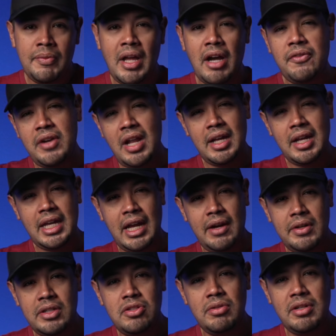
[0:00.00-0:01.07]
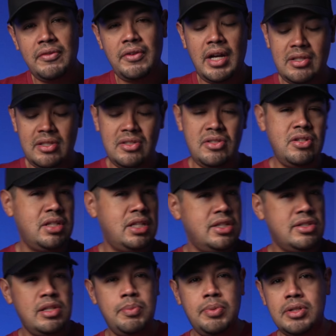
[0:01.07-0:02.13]
Now, if you're not carrying two devices, you can
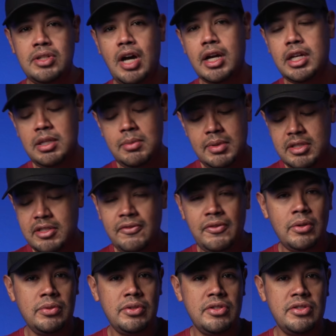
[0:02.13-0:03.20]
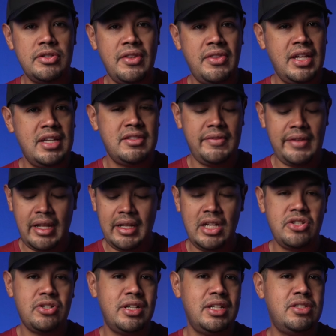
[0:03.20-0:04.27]
easily put documents, folders, and things of that
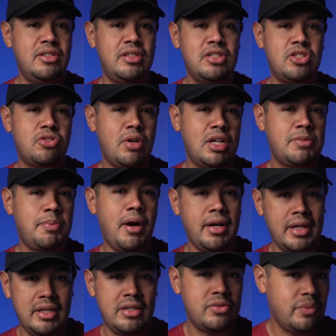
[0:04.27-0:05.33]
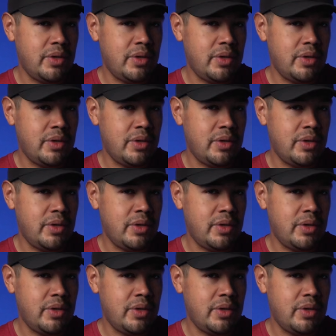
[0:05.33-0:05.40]
nature into this stretch pocket as